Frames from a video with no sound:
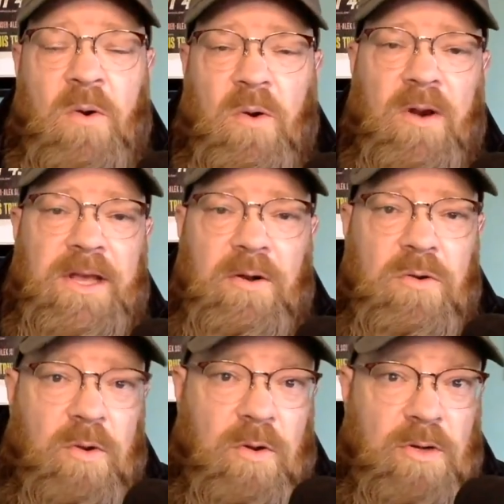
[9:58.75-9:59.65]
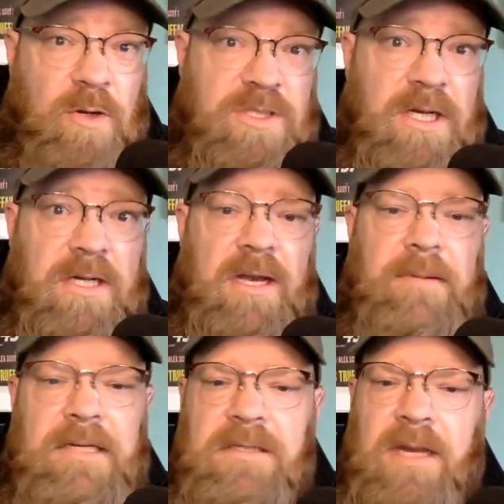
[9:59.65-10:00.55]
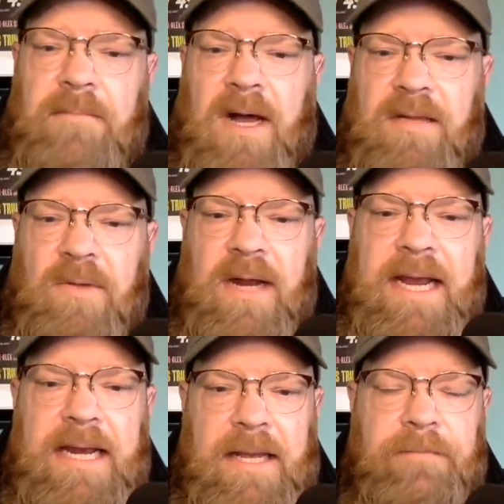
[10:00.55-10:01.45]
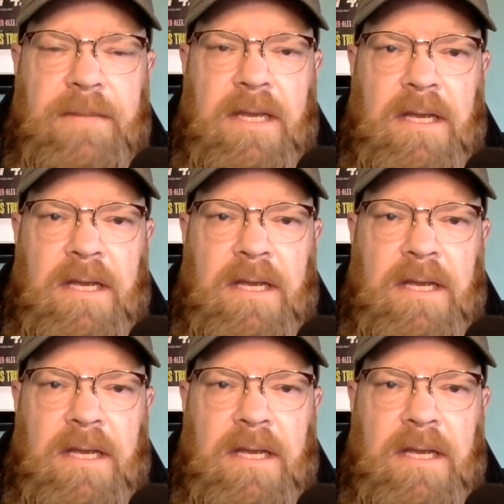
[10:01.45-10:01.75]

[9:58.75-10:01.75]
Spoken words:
or, quote-unquote ghost gun companies like Polymer 80.